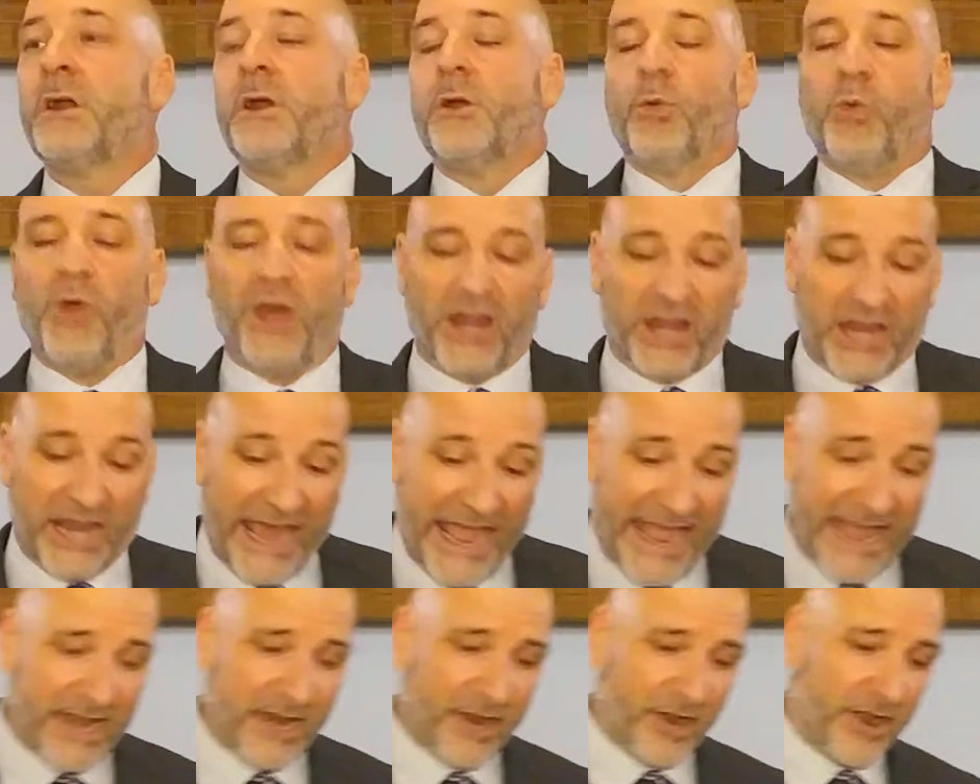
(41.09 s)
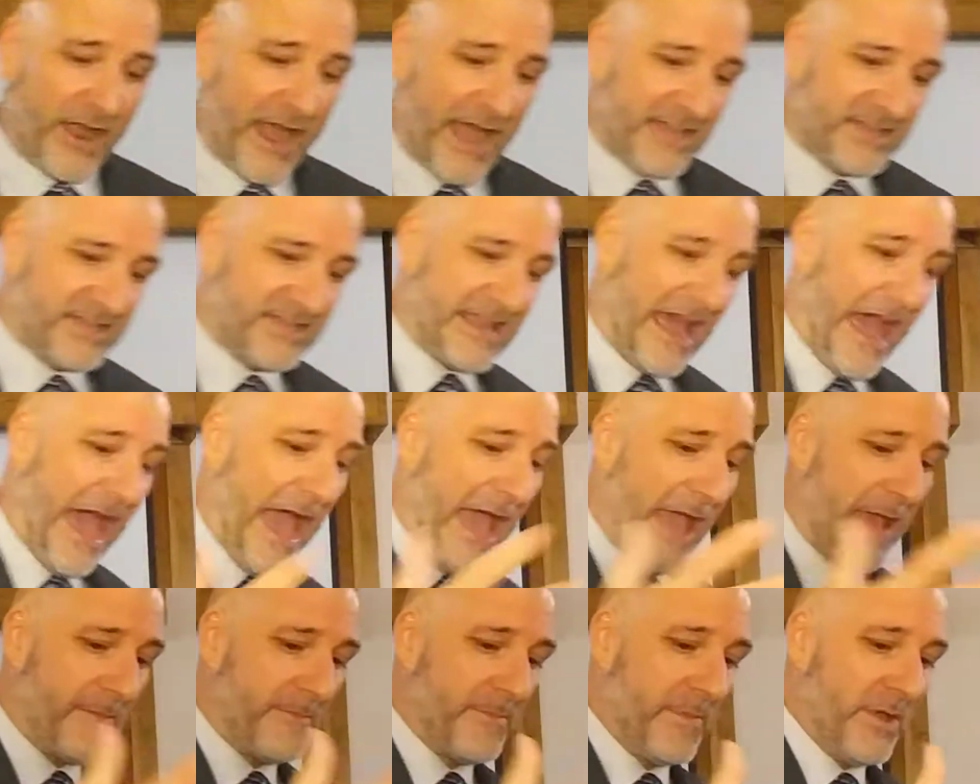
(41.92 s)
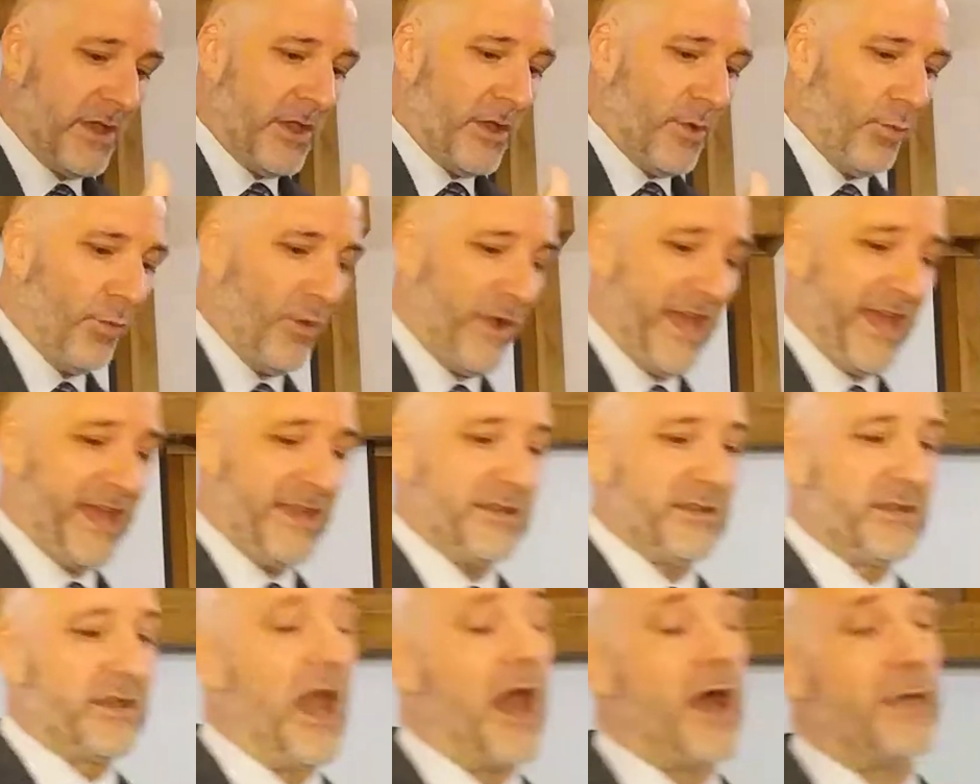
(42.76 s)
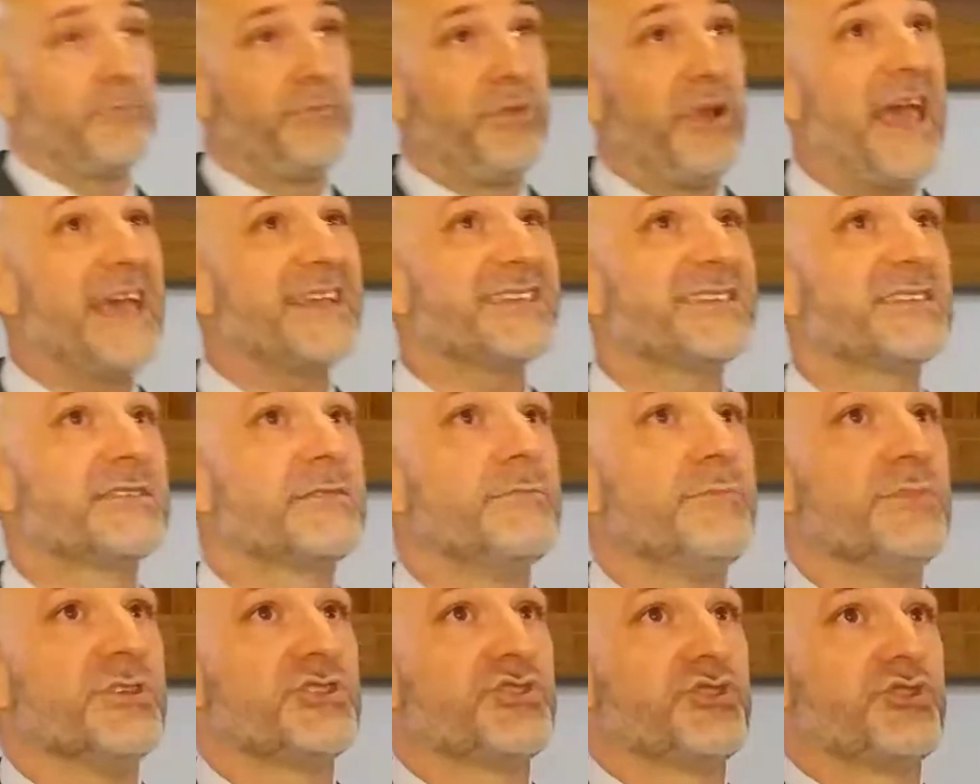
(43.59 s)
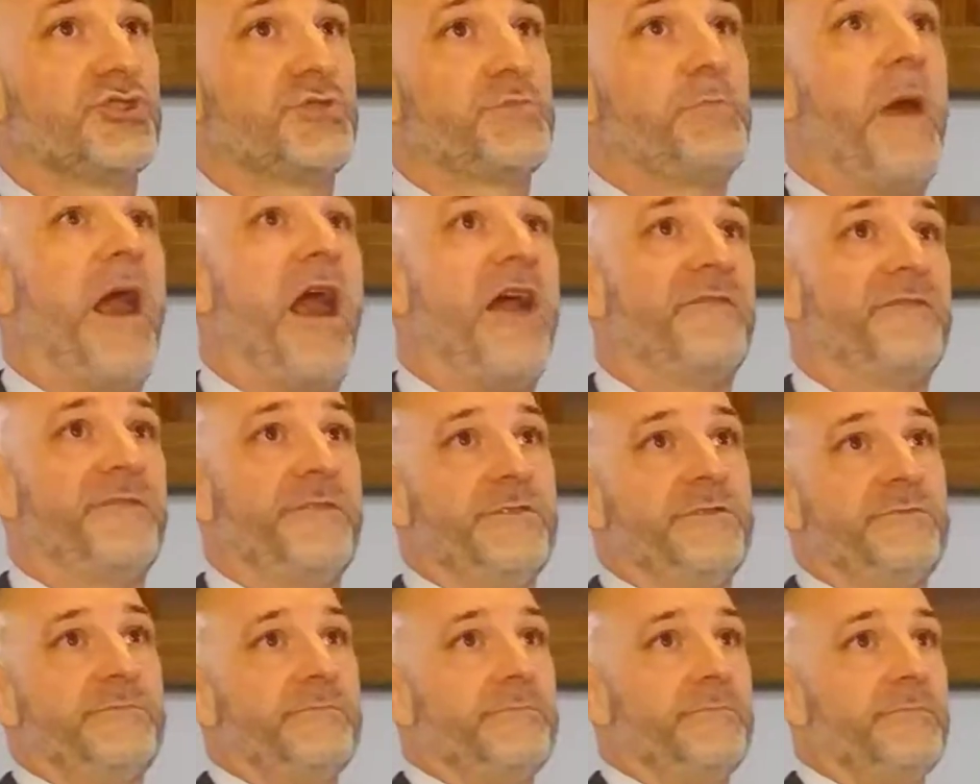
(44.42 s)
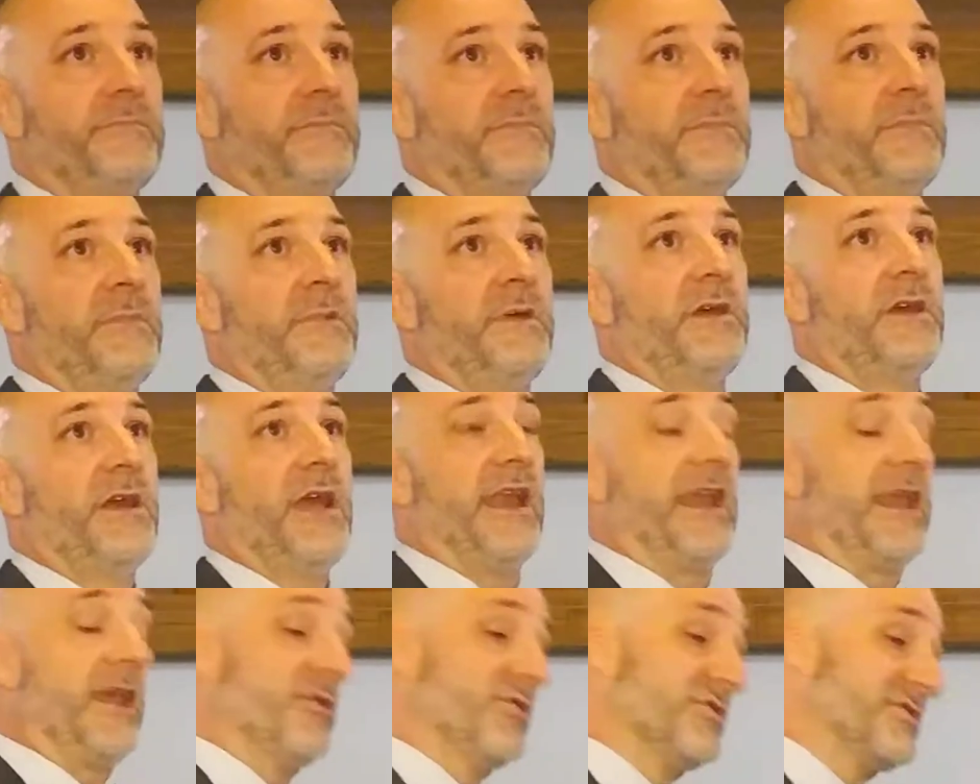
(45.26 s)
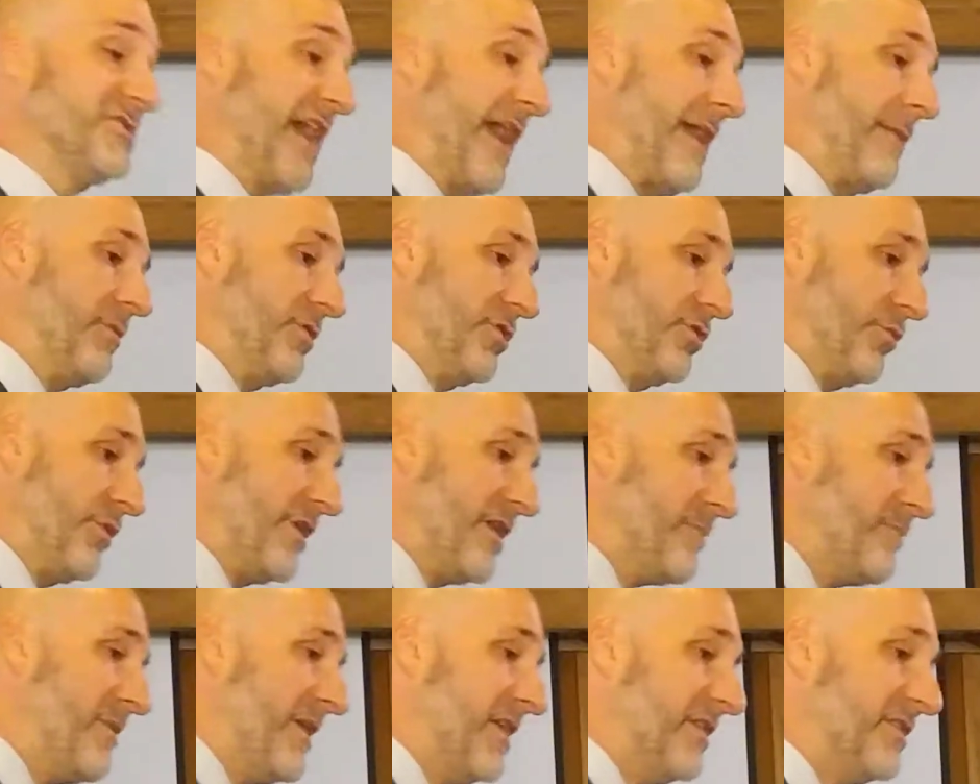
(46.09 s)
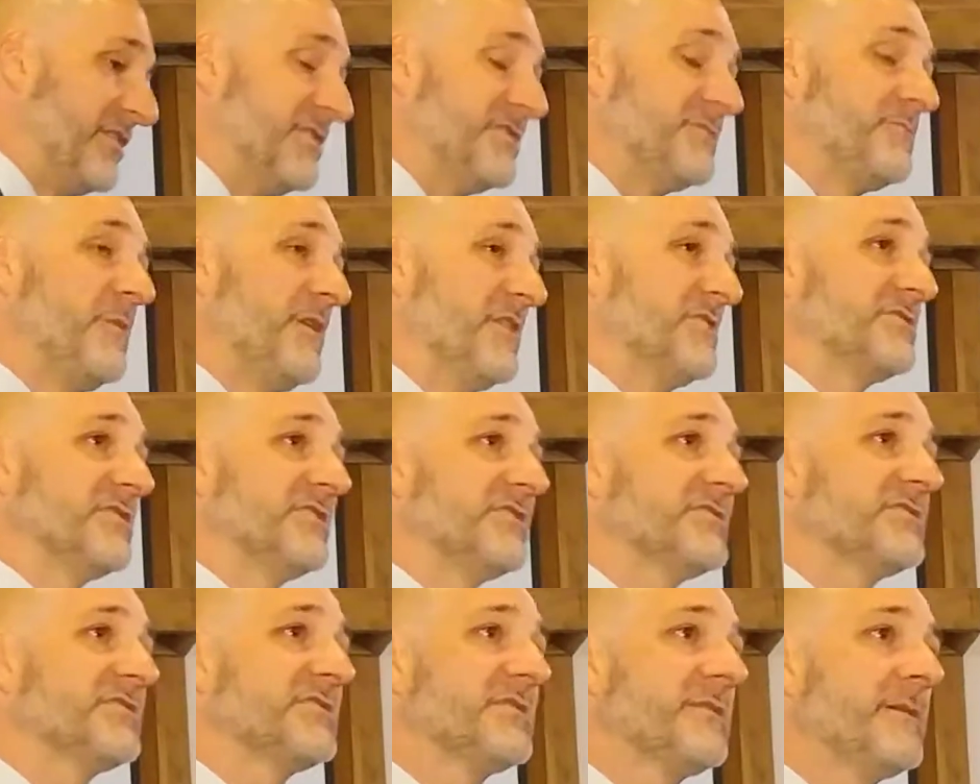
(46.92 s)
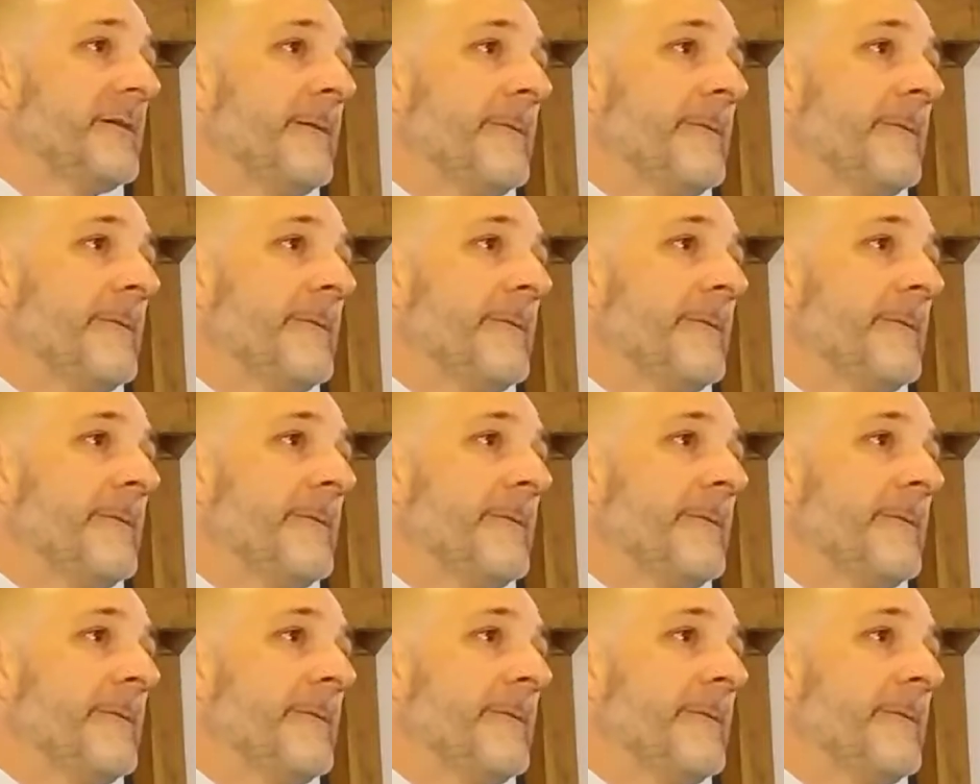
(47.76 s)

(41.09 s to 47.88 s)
Well, later, as time went, God blessed Mr. Spafford, and he was able to rebuild his business.